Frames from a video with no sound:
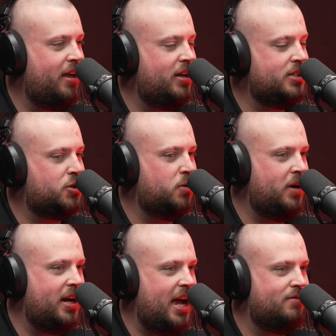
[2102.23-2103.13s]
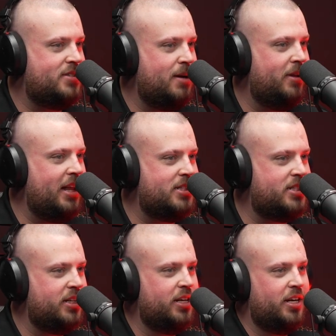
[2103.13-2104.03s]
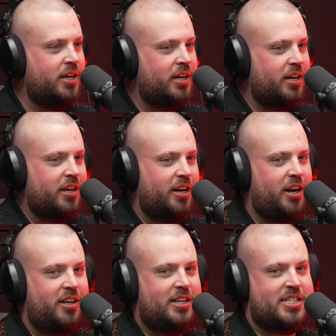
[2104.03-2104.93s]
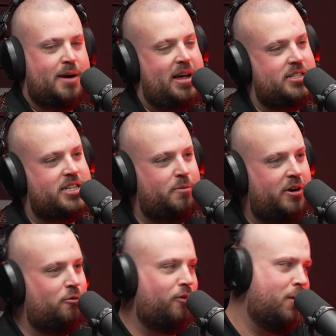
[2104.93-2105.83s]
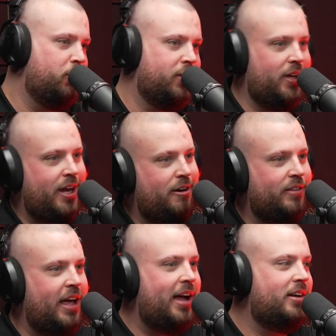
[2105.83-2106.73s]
think it's cool now to have someone that's, you know, it doesn't come out and say we're in a rebuilding year and that.